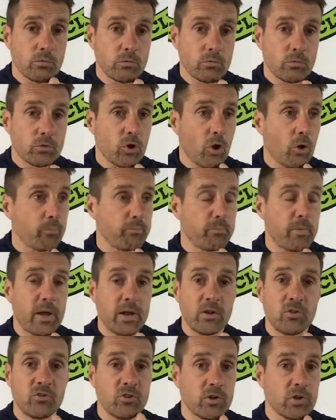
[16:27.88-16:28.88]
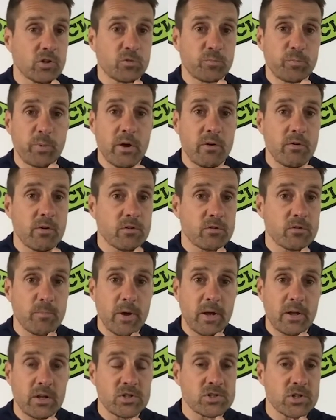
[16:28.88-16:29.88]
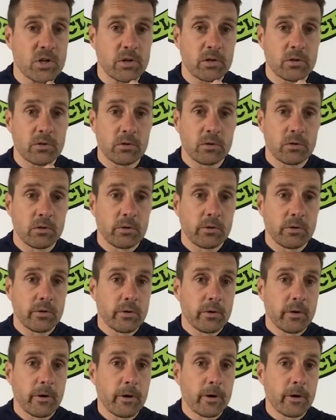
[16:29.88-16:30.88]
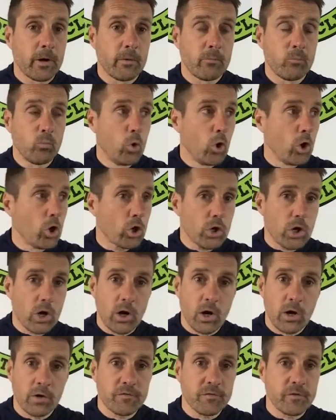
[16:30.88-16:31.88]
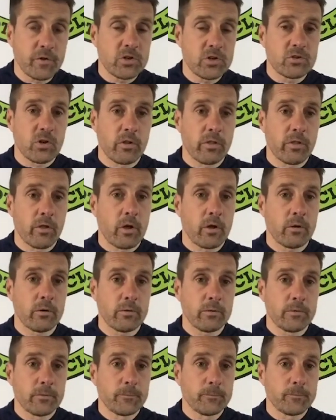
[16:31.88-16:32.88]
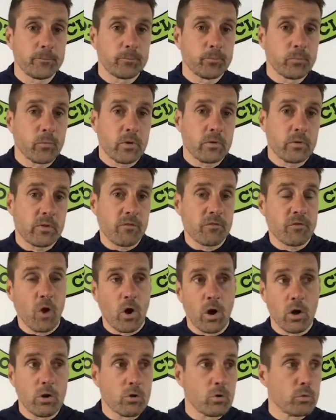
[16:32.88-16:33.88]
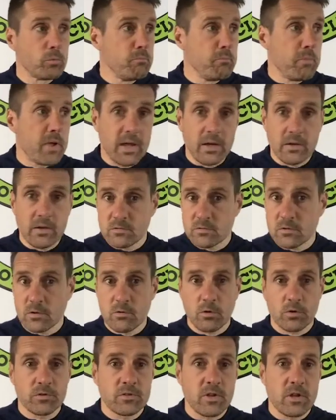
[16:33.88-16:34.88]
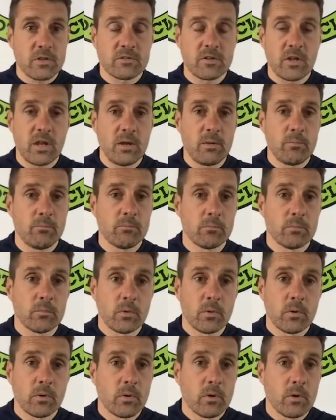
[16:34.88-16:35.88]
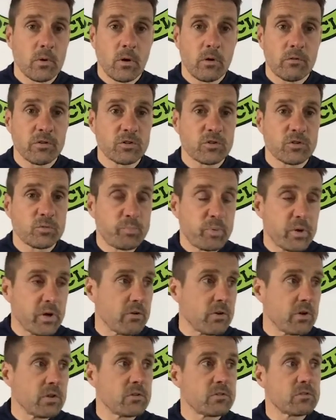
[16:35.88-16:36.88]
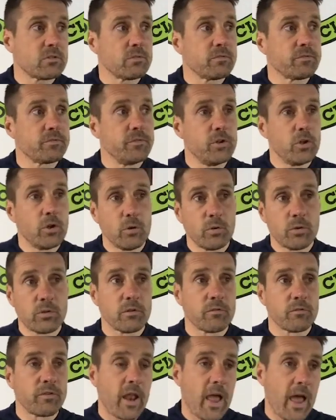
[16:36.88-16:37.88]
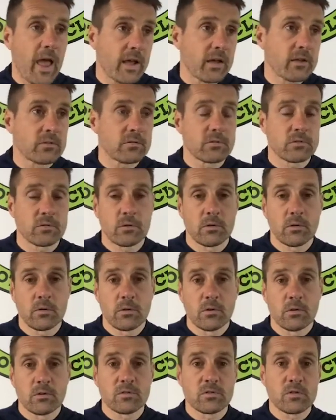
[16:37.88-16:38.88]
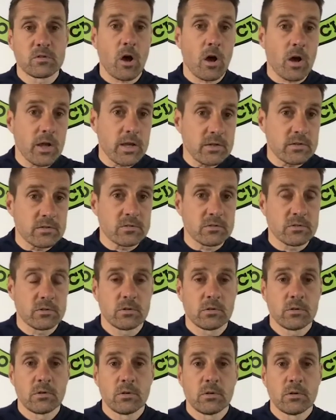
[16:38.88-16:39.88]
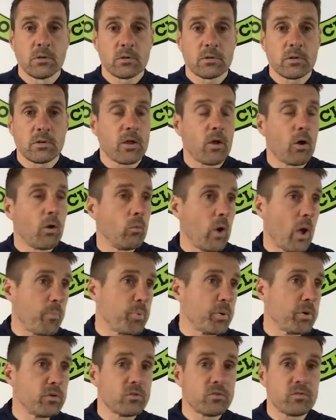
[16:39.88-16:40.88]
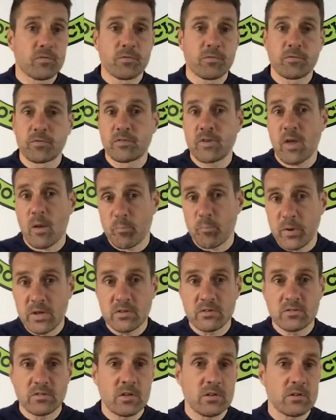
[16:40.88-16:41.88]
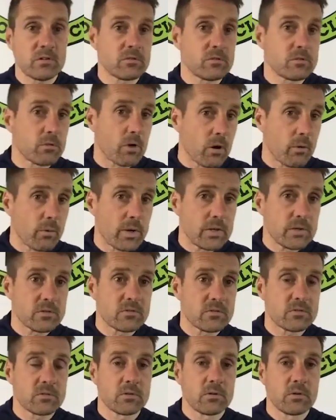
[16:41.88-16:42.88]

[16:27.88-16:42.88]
Top manager, experienced manager, work hard for each other. They've got a good mix across their team of experience, of youth, of legs, size. They got weapons, set pieces, throw-ins.